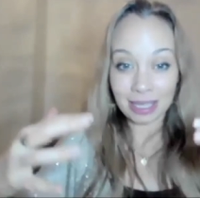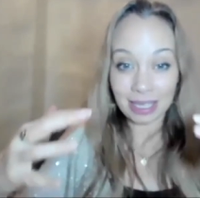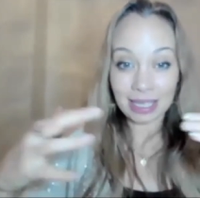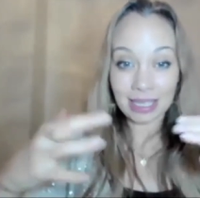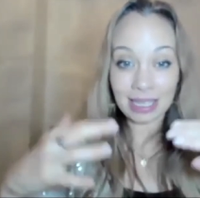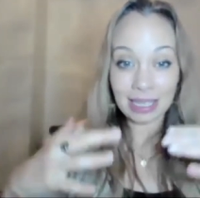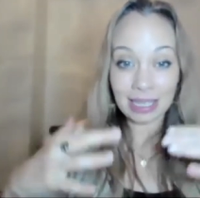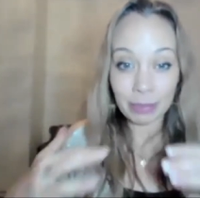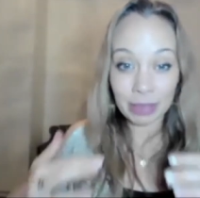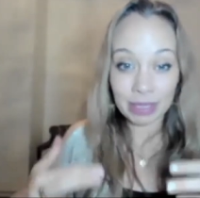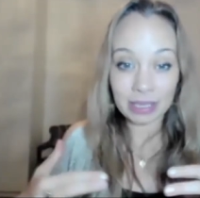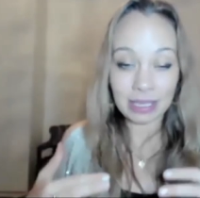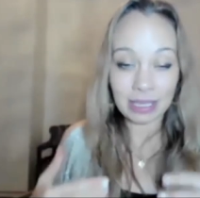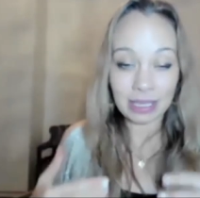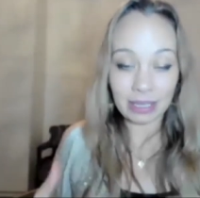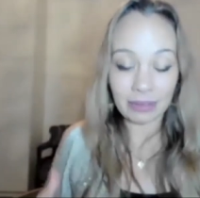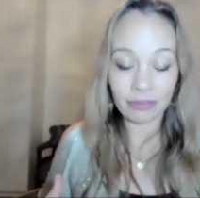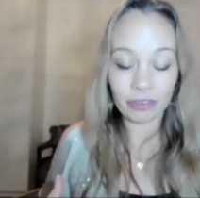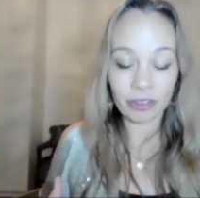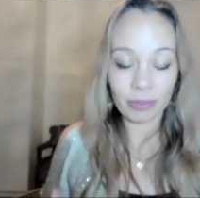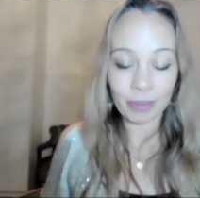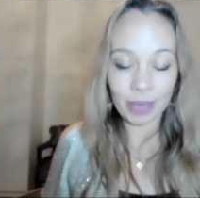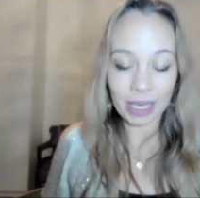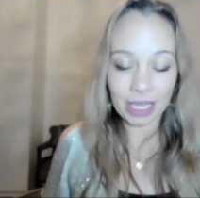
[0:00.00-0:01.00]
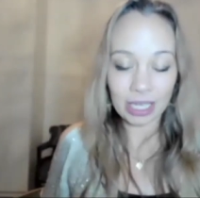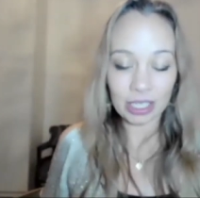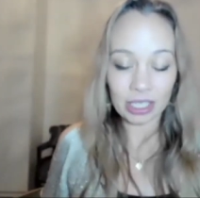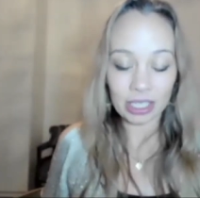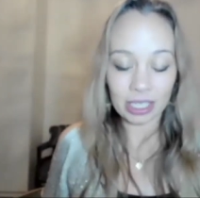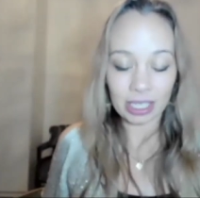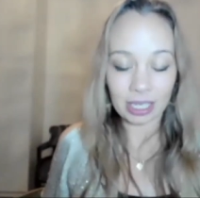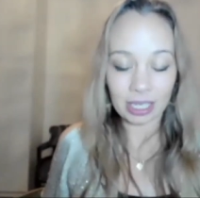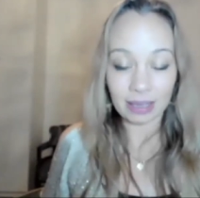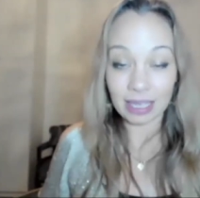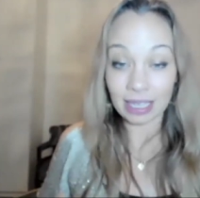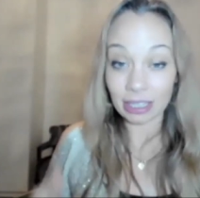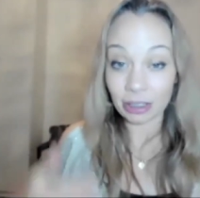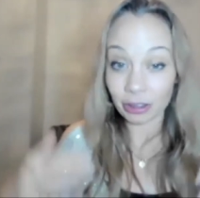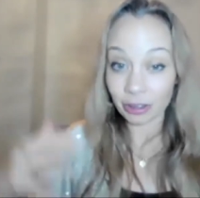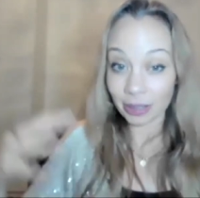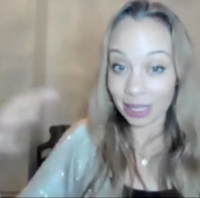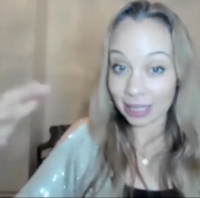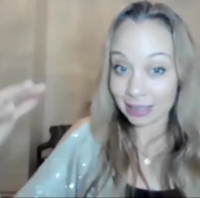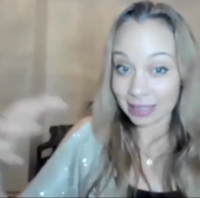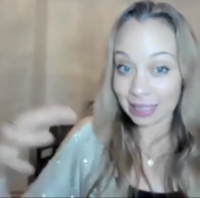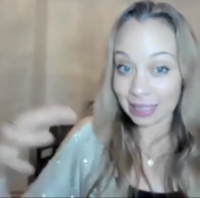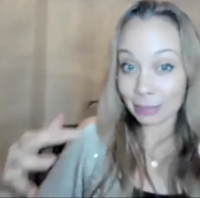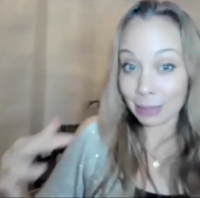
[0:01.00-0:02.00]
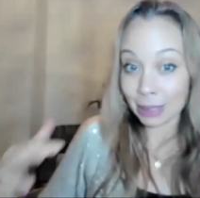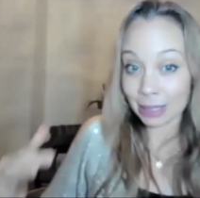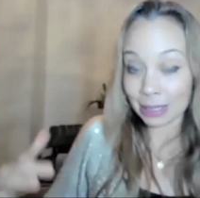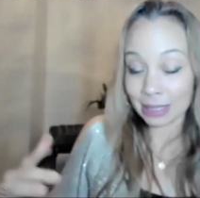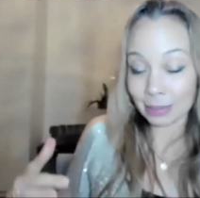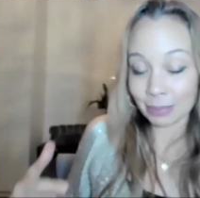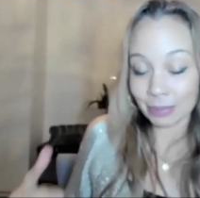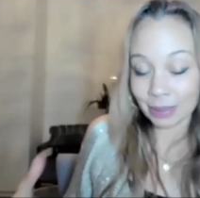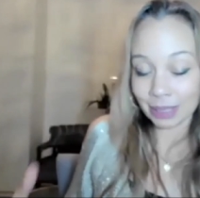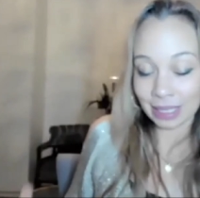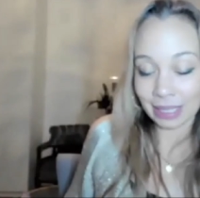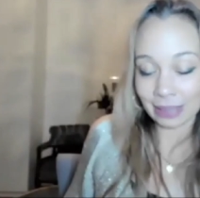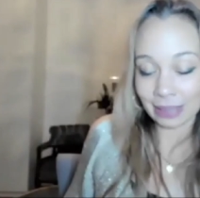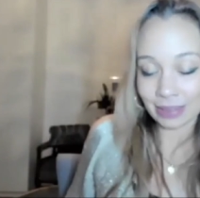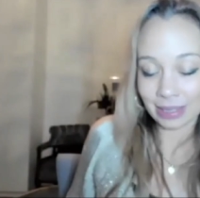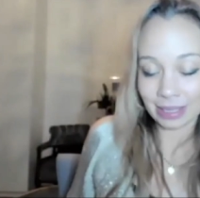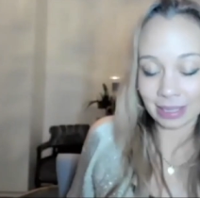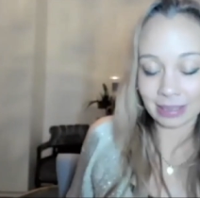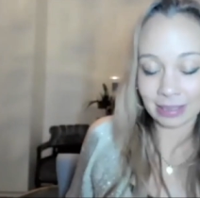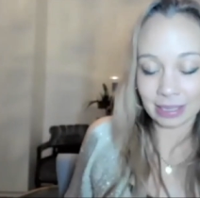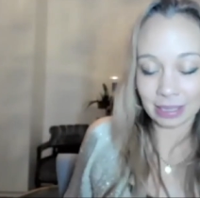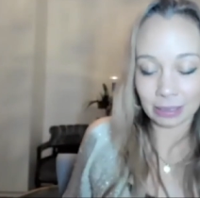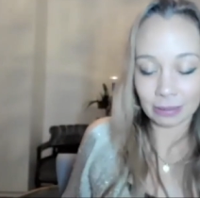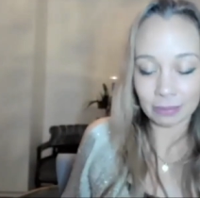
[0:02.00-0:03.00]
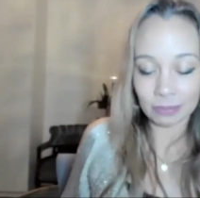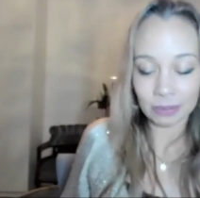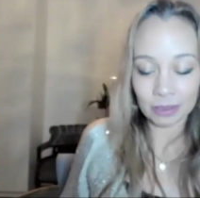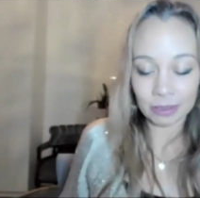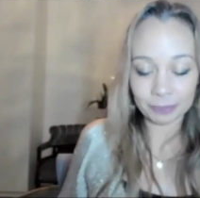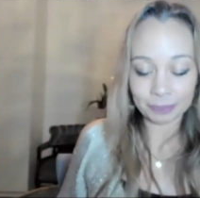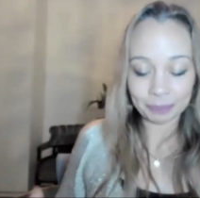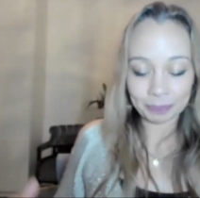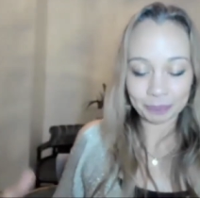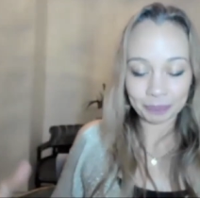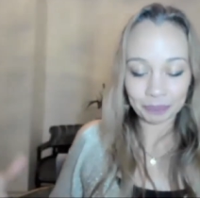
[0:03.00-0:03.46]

the limited information that creates limited belief systems